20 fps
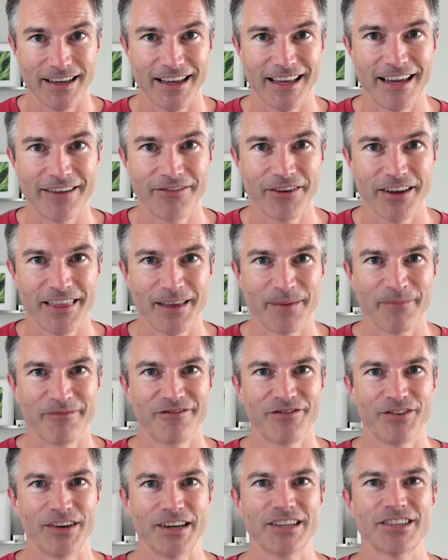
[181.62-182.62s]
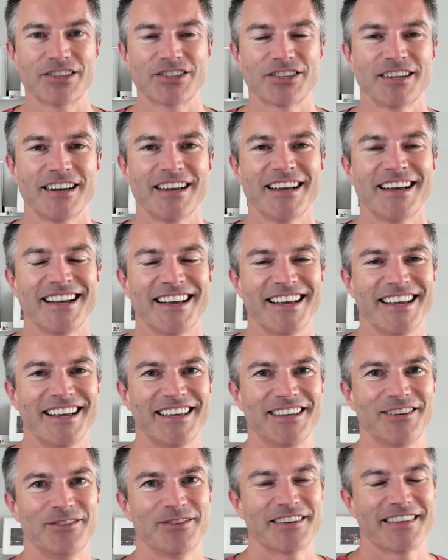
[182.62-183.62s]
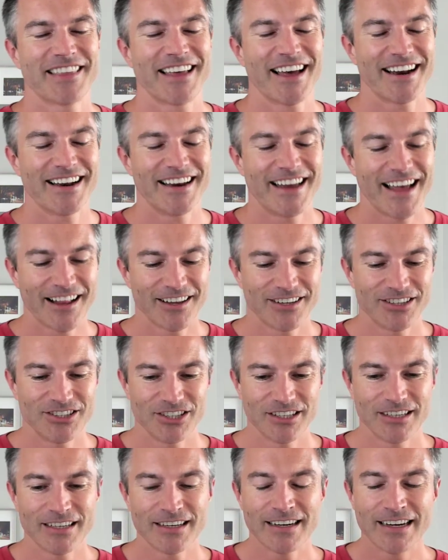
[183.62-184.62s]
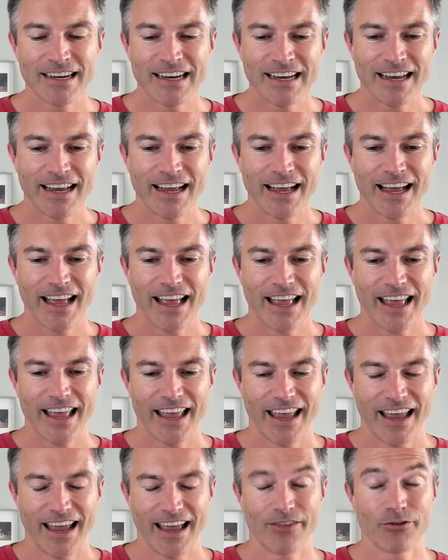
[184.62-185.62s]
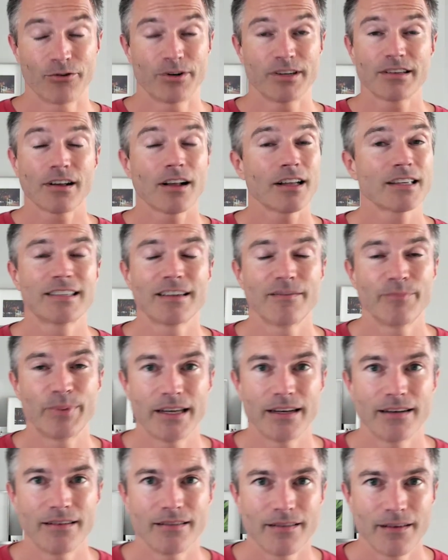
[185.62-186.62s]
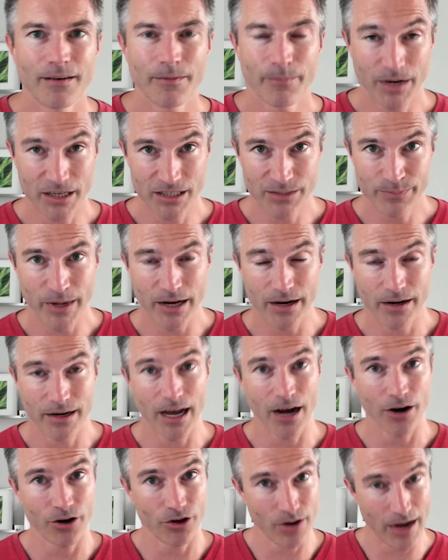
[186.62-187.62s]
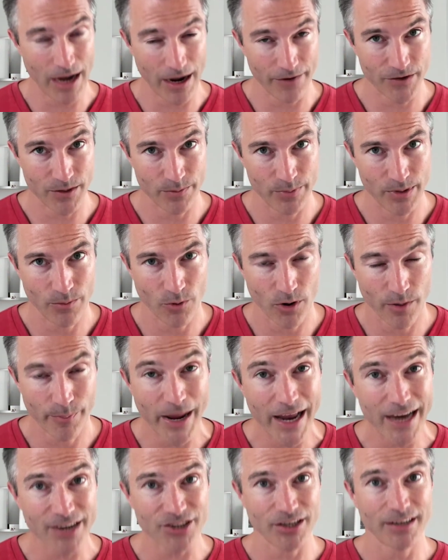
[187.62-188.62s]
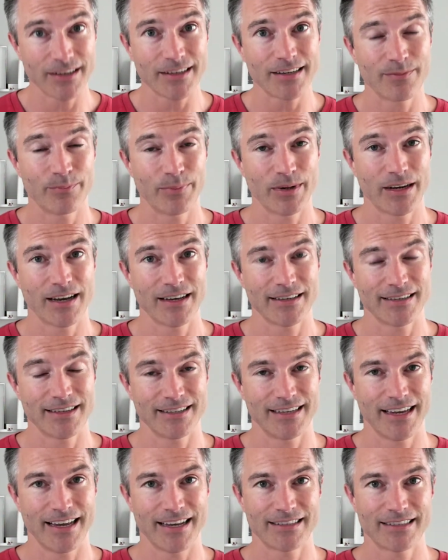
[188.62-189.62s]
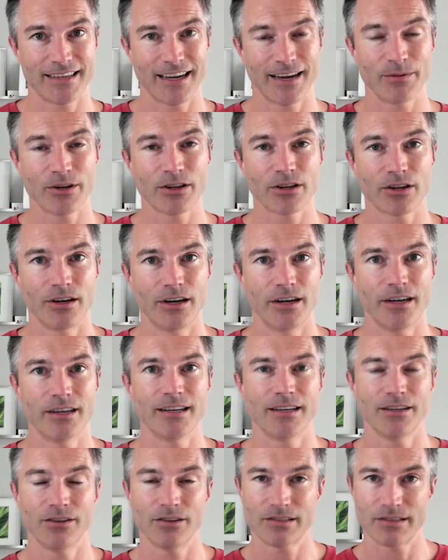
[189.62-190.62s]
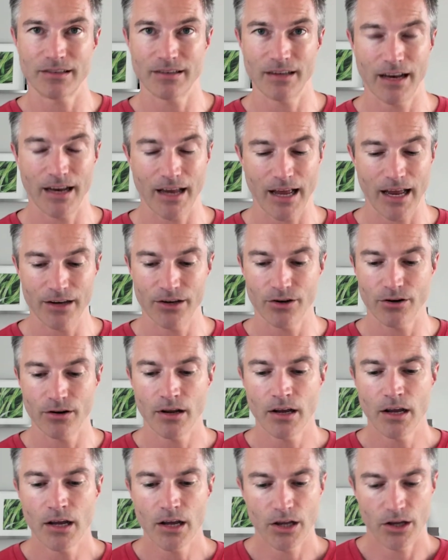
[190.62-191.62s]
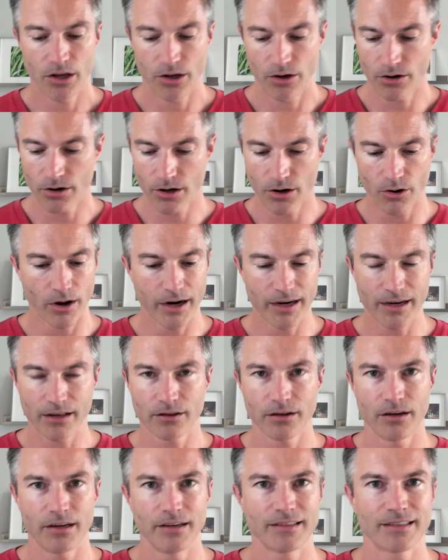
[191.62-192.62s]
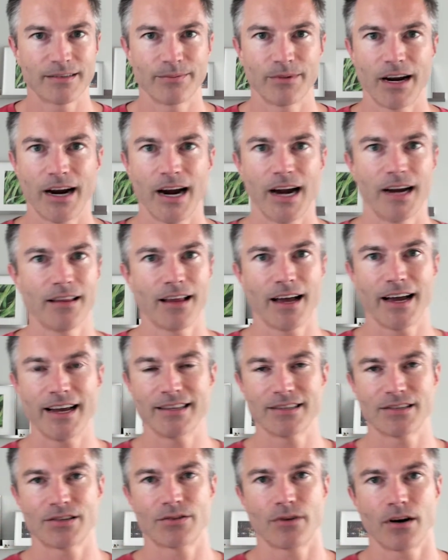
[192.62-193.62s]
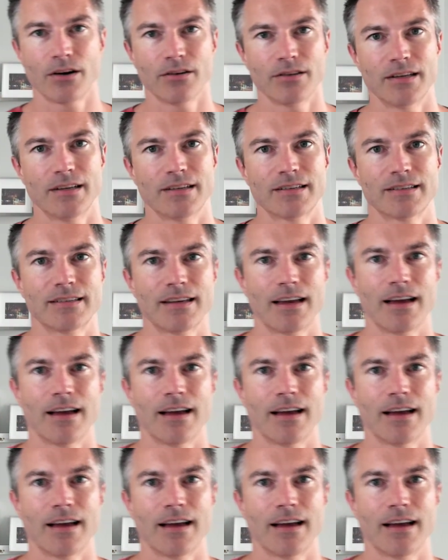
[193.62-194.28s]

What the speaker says: giving them fish, using that analogy. And the results have been much better. Now you have to be more patient because it takes time to learn, and you're going to learn some guidelines throughout this